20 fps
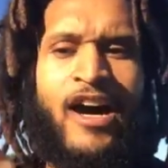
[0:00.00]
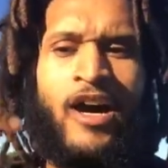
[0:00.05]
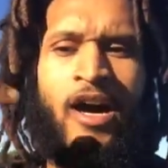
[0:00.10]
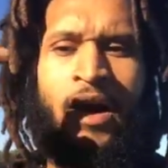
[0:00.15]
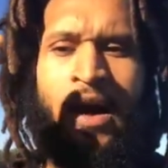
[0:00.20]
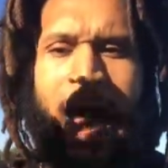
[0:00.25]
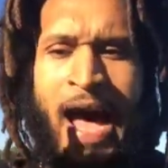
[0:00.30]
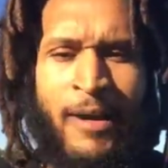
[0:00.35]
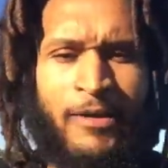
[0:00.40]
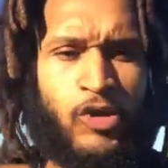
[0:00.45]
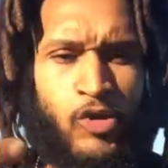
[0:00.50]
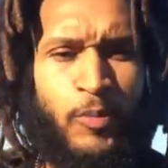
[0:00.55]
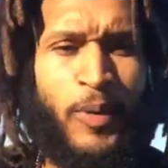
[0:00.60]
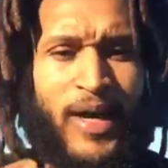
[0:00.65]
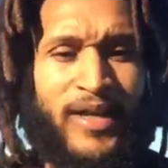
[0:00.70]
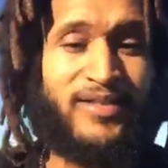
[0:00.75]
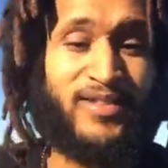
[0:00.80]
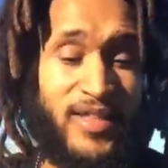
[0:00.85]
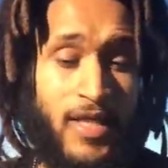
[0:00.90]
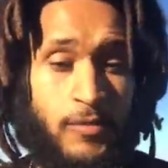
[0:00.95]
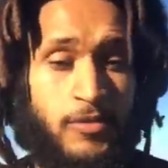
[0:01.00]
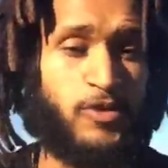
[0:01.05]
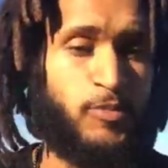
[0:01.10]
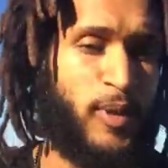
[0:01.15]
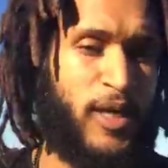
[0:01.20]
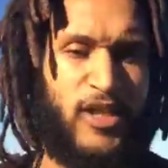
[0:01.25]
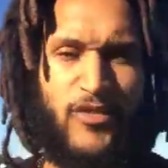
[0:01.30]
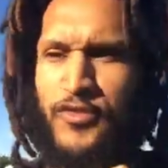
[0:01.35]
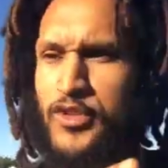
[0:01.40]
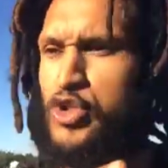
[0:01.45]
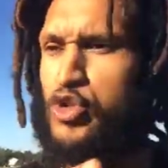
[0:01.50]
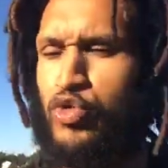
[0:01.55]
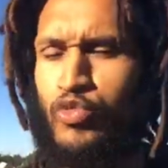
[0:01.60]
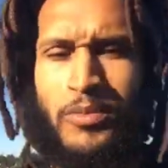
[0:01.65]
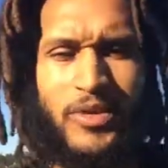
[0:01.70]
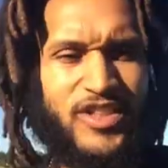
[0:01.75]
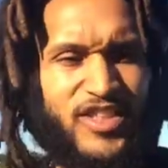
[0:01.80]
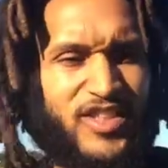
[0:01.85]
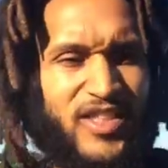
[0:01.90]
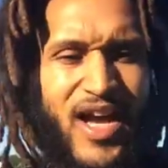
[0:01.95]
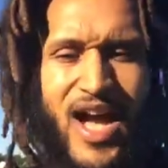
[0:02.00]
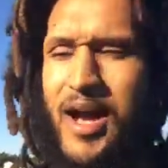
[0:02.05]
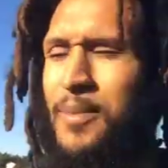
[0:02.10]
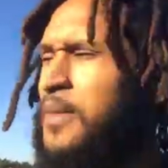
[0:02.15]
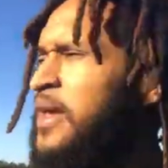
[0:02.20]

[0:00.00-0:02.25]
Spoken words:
occupy the same space for too much time.